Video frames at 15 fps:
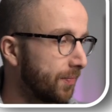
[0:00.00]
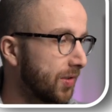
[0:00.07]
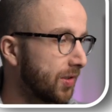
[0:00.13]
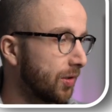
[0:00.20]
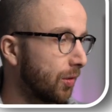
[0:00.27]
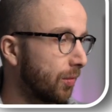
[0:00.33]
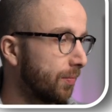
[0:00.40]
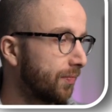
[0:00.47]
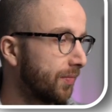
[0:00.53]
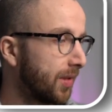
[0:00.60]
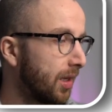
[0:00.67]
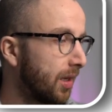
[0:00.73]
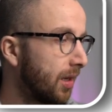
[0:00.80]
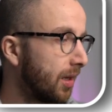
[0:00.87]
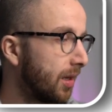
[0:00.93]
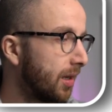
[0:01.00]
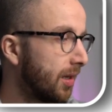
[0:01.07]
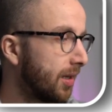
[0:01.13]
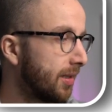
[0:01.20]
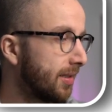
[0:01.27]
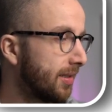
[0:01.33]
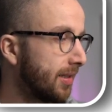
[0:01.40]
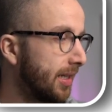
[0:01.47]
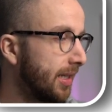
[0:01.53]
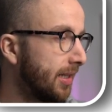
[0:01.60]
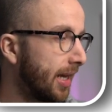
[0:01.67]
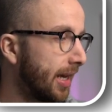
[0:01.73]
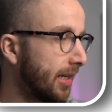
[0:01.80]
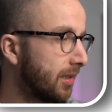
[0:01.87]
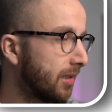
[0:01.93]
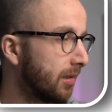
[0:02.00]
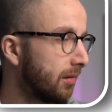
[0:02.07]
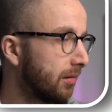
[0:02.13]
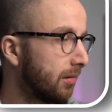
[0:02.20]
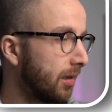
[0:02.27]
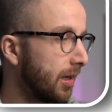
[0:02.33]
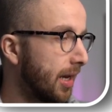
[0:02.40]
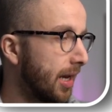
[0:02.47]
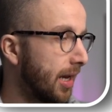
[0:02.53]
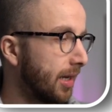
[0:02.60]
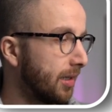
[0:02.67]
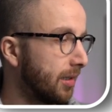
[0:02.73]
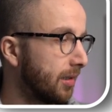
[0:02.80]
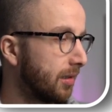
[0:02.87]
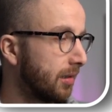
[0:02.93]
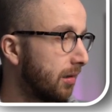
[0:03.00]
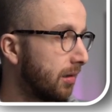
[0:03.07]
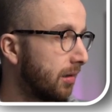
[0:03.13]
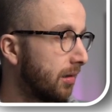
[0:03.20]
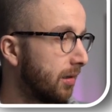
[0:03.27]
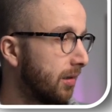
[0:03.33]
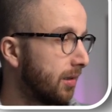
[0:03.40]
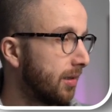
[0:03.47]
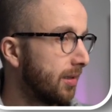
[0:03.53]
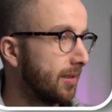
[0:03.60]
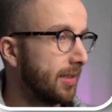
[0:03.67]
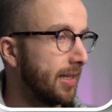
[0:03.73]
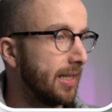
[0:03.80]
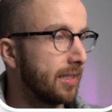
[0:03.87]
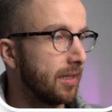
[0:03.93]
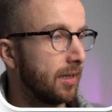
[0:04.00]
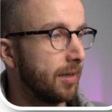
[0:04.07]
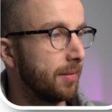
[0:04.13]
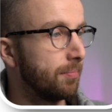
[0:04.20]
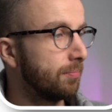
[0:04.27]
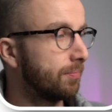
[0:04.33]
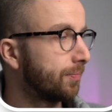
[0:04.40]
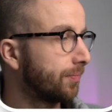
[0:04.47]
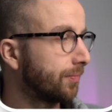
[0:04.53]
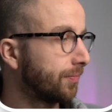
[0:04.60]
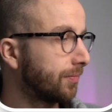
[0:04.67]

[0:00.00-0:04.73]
So C date and C time